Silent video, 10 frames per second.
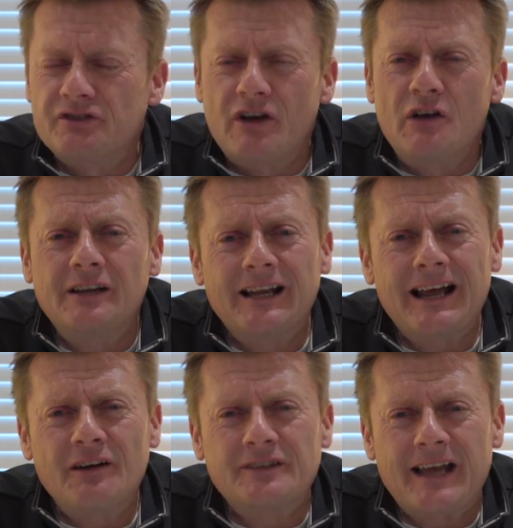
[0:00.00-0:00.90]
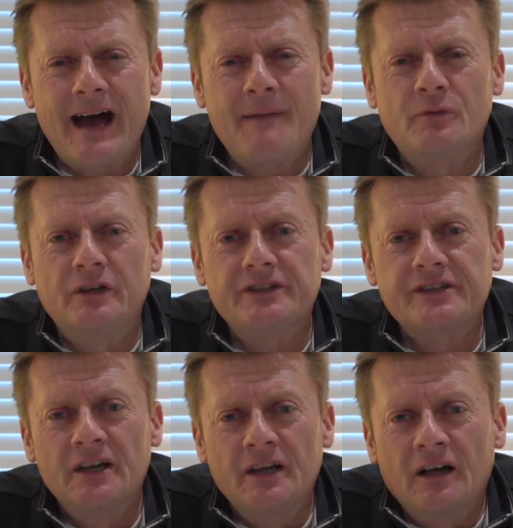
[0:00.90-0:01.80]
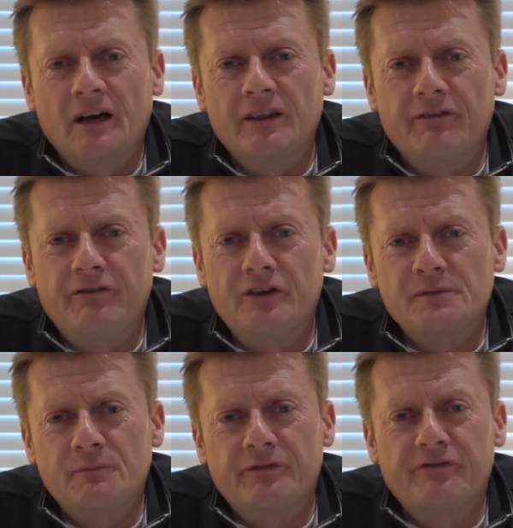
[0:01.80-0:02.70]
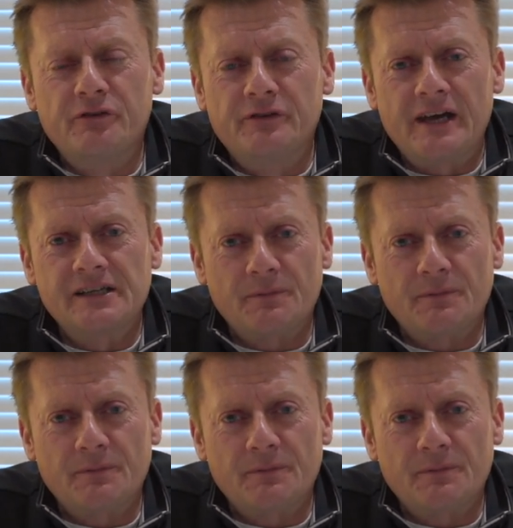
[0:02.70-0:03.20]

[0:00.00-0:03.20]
You were only allowed cameras on the first few days,